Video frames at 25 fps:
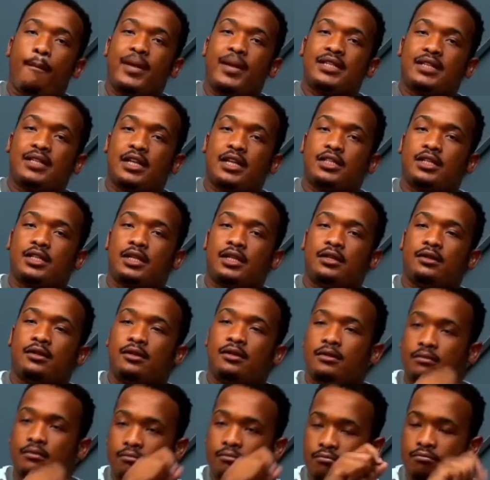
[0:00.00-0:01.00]
section,
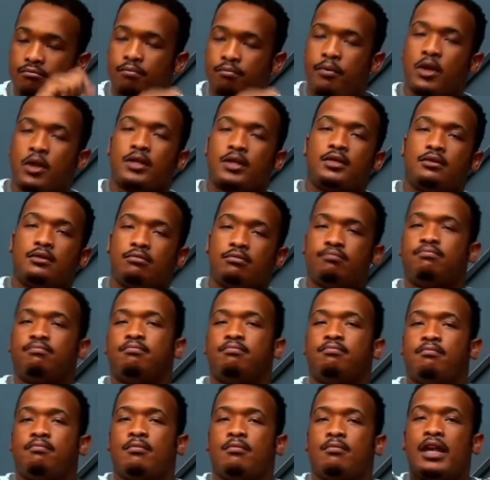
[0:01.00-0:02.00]

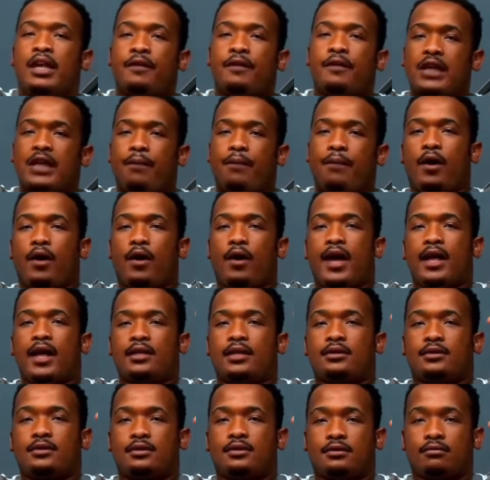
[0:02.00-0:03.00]
lift up your
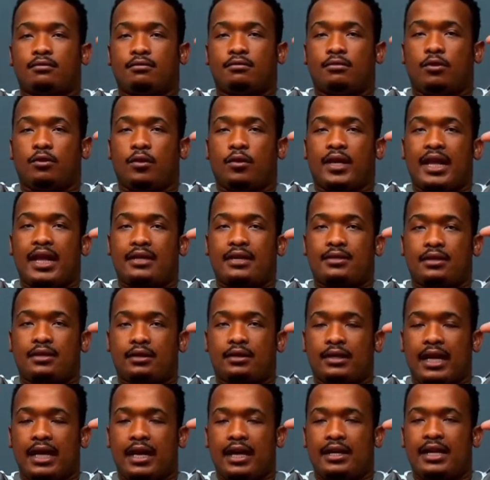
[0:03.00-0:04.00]
hands with this,
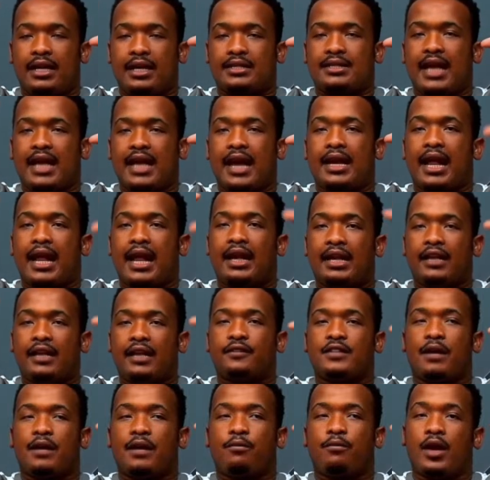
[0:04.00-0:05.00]
the sign that lifts
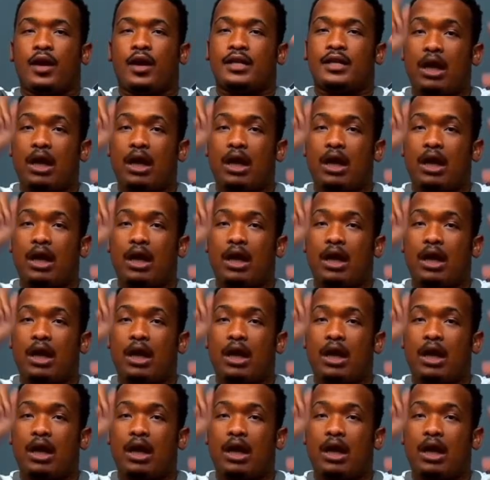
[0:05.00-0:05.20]
up your hands.